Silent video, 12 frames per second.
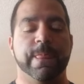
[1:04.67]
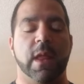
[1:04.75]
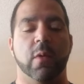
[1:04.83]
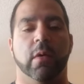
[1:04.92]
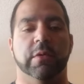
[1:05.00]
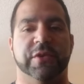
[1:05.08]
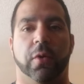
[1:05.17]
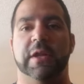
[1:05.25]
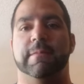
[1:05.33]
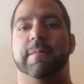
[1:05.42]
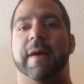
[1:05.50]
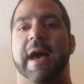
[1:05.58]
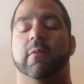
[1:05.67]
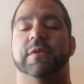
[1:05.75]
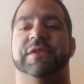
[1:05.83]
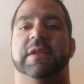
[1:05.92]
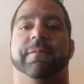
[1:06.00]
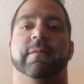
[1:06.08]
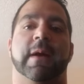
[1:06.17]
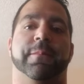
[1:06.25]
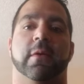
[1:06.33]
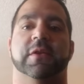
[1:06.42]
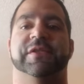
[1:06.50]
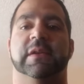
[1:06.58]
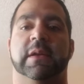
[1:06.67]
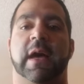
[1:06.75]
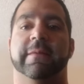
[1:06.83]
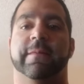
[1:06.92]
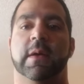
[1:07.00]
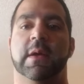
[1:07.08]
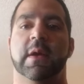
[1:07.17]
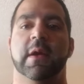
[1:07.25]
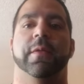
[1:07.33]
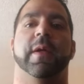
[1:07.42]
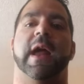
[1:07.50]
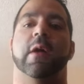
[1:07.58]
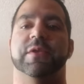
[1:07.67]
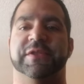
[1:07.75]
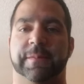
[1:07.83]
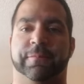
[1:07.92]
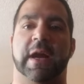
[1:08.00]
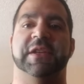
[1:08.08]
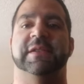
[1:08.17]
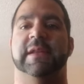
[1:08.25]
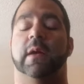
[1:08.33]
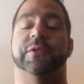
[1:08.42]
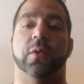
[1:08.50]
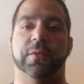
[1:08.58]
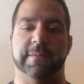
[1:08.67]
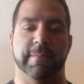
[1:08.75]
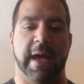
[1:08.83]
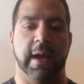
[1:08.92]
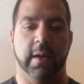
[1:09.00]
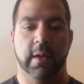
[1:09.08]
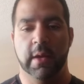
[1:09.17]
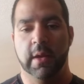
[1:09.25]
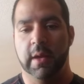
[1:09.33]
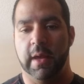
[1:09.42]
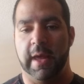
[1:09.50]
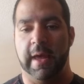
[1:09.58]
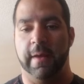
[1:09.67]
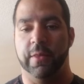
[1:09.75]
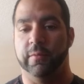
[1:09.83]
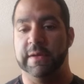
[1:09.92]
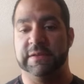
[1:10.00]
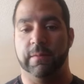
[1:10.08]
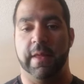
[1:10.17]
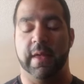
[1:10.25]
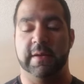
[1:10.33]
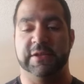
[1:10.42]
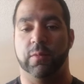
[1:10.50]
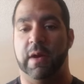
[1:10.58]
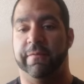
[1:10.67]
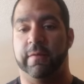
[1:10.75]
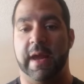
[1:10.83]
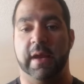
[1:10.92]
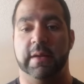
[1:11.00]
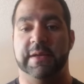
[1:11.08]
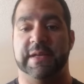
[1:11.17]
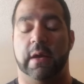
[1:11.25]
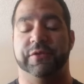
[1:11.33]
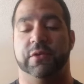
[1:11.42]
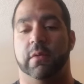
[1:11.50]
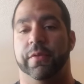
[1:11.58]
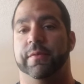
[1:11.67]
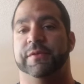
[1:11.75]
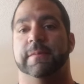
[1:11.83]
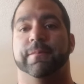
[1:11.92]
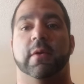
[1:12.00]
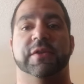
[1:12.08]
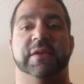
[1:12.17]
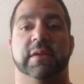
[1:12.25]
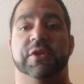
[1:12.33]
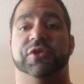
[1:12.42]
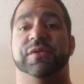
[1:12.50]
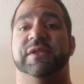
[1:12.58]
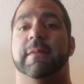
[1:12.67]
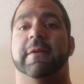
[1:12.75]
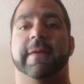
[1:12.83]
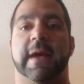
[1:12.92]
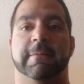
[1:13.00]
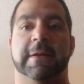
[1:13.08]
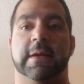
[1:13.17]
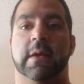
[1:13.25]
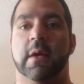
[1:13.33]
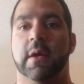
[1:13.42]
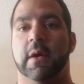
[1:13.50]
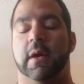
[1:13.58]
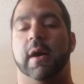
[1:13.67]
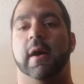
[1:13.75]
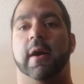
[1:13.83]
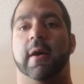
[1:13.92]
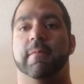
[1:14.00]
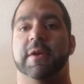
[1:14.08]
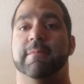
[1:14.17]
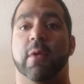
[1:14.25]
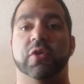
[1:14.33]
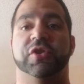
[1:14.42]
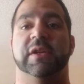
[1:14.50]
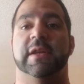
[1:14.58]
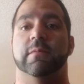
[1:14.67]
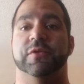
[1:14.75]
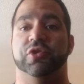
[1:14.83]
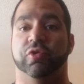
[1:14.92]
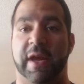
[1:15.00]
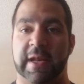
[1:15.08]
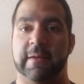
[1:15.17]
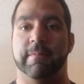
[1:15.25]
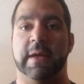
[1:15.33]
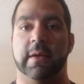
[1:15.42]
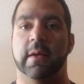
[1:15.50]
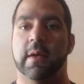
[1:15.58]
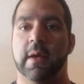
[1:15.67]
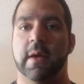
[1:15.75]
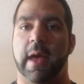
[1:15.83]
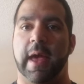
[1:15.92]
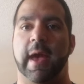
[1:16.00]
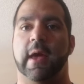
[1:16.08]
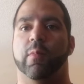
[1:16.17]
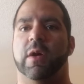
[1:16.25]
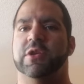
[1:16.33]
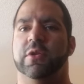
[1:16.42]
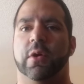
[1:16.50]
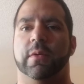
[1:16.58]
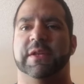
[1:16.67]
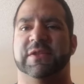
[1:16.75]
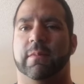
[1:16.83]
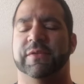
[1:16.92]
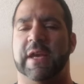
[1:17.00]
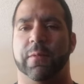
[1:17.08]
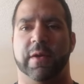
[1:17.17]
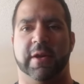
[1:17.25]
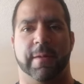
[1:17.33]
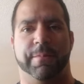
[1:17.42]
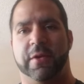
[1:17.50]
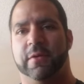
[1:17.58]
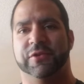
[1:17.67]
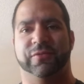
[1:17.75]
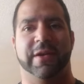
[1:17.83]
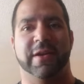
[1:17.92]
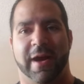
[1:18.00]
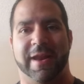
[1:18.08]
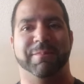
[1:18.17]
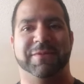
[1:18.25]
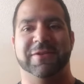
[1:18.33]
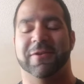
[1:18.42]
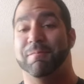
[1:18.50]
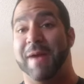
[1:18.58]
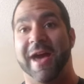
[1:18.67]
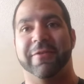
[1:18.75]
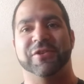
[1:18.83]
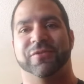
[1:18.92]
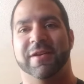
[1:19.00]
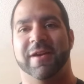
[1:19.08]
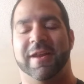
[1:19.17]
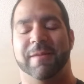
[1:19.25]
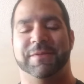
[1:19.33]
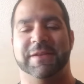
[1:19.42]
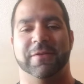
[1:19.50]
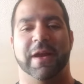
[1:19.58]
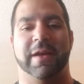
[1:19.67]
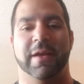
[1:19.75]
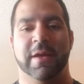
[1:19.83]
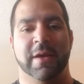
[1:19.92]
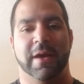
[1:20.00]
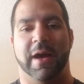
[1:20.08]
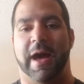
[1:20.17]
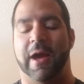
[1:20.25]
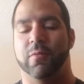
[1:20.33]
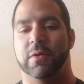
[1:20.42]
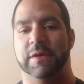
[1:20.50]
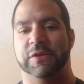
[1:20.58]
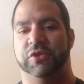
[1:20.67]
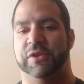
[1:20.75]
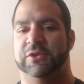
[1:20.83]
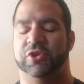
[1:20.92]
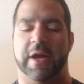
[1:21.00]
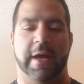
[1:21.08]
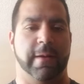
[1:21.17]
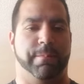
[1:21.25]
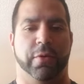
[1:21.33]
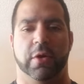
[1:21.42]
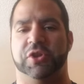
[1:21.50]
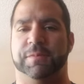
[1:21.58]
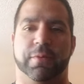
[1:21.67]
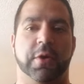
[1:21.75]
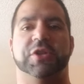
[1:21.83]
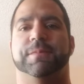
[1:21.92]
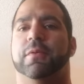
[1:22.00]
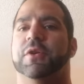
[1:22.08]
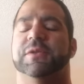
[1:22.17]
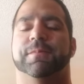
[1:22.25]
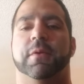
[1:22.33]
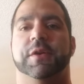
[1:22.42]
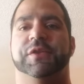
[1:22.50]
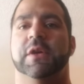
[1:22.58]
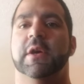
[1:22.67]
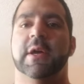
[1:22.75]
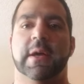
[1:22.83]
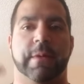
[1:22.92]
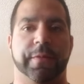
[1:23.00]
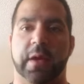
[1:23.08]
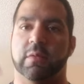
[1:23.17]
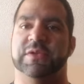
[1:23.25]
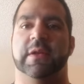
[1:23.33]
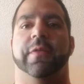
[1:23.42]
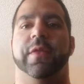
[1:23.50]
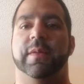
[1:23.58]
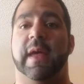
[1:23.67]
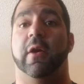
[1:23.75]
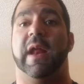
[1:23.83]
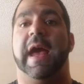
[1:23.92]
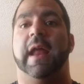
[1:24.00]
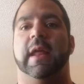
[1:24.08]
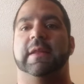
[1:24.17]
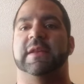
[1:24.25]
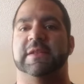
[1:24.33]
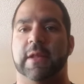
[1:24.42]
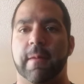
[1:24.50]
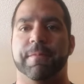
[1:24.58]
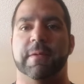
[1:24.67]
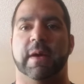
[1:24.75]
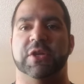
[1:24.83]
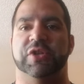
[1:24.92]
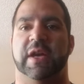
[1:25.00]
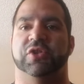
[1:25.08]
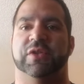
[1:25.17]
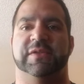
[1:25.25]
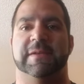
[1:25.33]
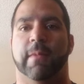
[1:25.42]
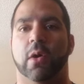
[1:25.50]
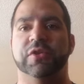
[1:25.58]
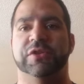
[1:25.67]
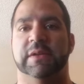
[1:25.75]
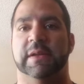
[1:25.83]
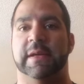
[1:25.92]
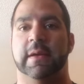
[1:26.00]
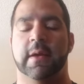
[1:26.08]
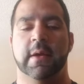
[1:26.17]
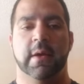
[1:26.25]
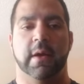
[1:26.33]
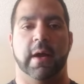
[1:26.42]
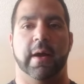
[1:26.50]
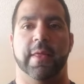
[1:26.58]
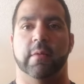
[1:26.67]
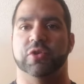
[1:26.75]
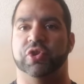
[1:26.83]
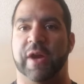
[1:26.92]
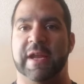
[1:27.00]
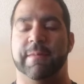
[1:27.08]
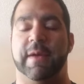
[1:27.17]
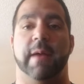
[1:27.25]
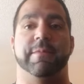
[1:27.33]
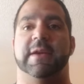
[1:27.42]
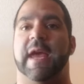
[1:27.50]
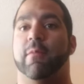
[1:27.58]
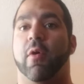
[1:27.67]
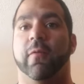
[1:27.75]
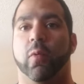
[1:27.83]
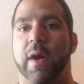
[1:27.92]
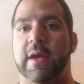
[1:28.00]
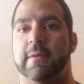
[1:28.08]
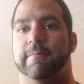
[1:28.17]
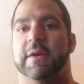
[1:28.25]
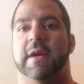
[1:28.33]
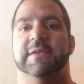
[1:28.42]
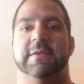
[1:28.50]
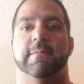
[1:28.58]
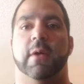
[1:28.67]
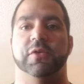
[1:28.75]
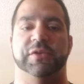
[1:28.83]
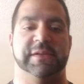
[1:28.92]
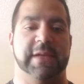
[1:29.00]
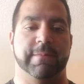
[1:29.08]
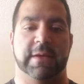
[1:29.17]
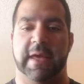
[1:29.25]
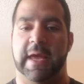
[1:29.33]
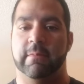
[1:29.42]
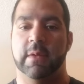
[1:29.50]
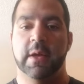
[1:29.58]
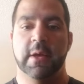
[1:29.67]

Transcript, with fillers: What was holding me back was stuff in my personal life that I was suppressing, that I was holding back. And the reason why that is, quite frankly, is I was going through some personal issues in my family. Um, emotionally, it was draining me. And when you don't, it's almost like when a computer's running on empty or a battery's running on empty, right? I was just trying to push, push, push, push but there was nothing there. And I had like this lump in my chest just emotionally uh, that was draining me. I became overweight because of the emotions. I became